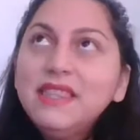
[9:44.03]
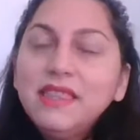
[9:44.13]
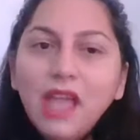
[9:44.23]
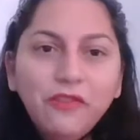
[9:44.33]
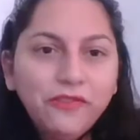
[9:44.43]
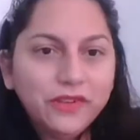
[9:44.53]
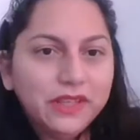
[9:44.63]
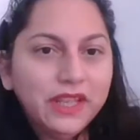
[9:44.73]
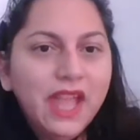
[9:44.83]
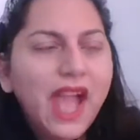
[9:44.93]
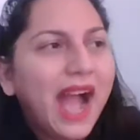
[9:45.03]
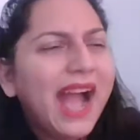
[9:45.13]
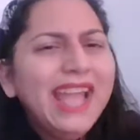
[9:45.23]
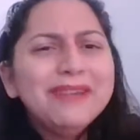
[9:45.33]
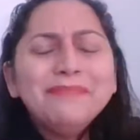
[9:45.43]
Definitely.
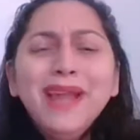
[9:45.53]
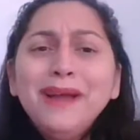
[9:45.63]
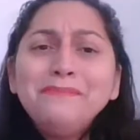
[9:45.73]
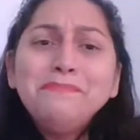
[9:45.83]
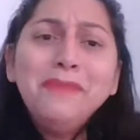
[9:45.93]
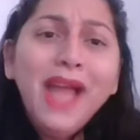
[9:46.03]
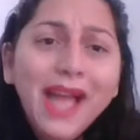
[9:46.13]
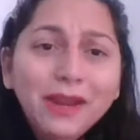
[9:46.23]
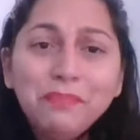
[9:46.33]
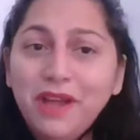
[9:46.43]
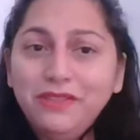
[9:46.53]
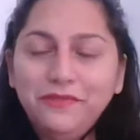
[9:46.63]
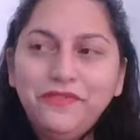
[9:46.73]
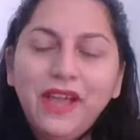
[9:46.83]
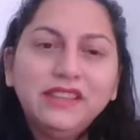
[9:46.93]
I am not mad about the
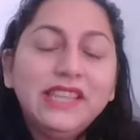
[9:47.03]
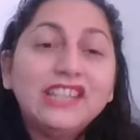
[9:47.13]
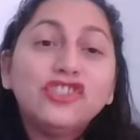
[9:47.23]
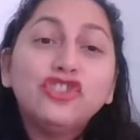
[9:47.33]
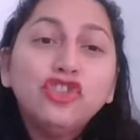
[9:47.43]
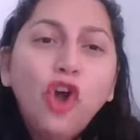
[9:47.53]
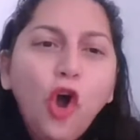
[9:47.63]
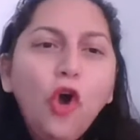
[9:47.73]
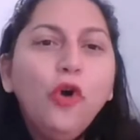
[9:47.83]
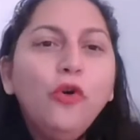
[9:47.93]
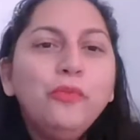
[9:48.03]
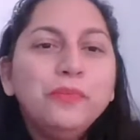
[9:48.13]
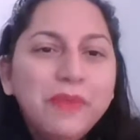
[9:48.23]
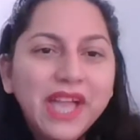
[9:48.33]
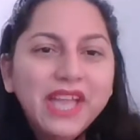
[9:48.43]
fact that so
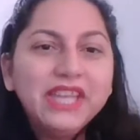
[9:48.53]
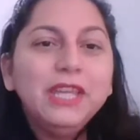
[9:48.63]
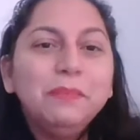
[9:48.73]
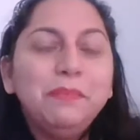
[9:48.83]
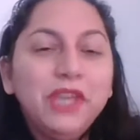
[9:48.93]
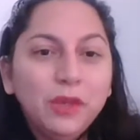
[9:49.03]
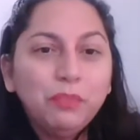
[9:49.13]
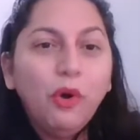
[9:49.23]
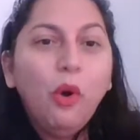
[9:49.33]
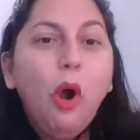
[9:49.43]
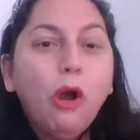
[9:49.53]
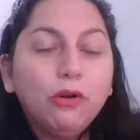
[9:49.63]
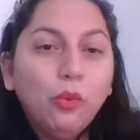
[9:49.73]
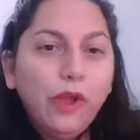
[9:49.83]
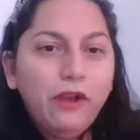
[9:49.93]
many people are
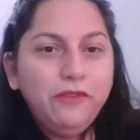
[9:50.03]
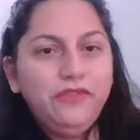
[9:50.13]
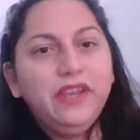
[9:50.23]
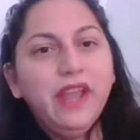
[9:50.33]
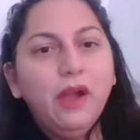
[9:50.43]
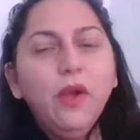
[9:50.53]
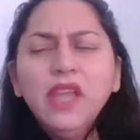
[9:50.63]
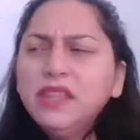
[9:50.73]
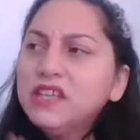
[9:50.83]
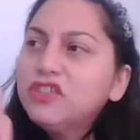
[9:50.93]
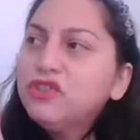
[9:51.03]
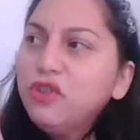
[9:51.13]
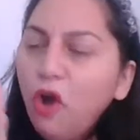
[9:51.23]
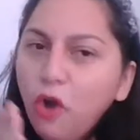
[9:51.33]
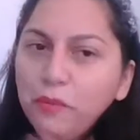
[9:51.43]
aware of it now, that
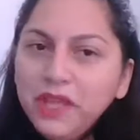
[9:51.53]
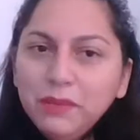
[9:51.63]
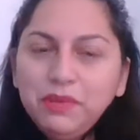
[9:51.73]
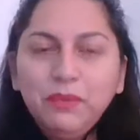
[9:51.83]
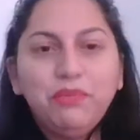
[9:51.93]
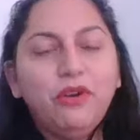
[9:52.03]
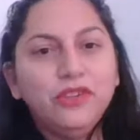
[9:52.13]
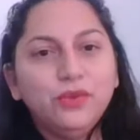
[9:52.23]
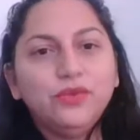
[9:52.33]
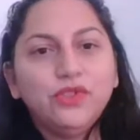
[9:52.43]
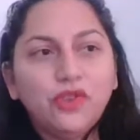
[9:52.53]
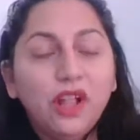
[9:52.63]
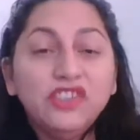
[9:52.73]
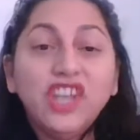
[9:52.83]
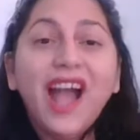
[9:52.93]
so many people are into
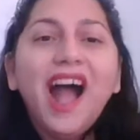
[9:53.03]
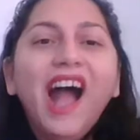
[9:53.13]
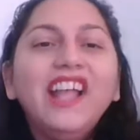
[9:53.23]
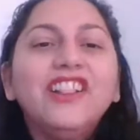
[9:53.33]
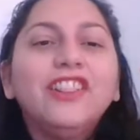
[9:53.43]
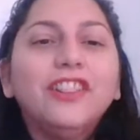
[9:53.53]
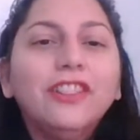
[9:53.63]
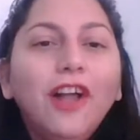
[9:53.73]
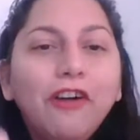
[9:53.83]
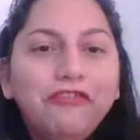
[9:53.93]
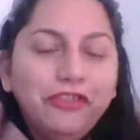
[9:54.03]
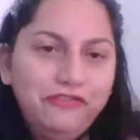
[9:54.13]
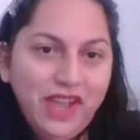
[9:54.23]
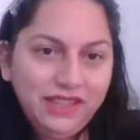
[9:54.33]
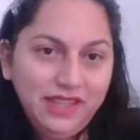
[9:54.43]
astrology. I love the
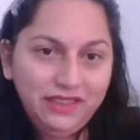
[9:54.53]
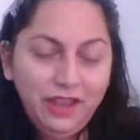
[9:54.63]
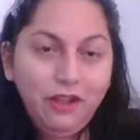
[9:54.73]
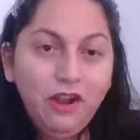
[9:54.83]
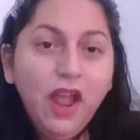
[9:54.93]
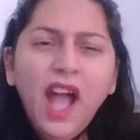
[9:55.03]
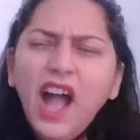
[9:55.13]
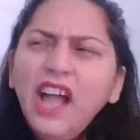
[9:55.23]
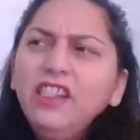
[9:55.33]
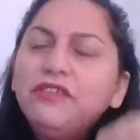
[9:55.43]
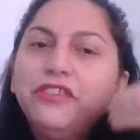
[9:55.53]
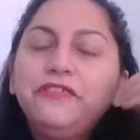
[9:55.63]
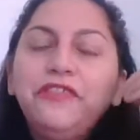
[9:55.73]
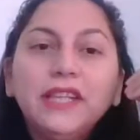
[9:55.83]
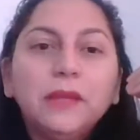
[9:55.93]
fact that they are. I love the
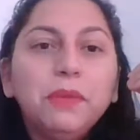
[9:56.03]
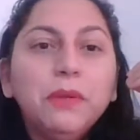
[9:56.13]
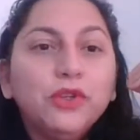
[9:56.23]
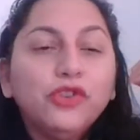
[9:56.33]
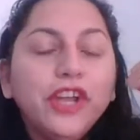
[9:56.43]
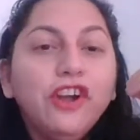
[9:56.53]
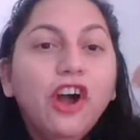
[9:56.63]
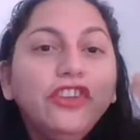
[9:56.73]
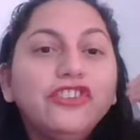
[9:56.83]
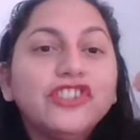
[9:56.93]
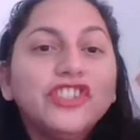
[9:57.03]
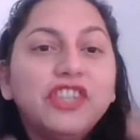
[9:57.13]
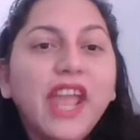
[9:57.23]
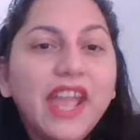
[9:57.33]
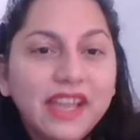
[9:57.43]
fact that people are trying to
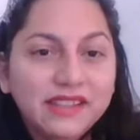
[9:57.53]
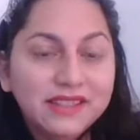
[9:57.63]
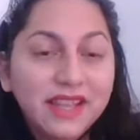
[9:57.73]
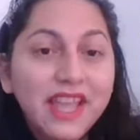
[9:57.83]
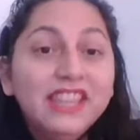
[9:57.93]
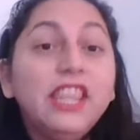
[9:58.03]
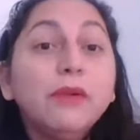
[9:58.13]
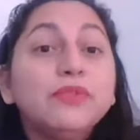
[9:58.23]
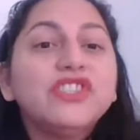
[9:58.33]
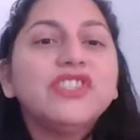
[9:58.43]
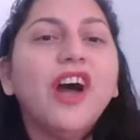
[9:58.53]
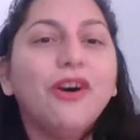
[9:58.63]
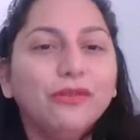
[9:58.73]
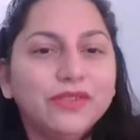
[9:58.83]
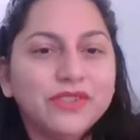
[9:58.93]
understand
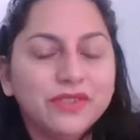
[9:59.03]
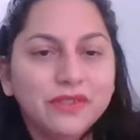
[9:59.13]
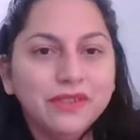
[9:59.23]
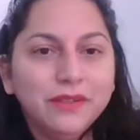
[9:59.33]
themselves.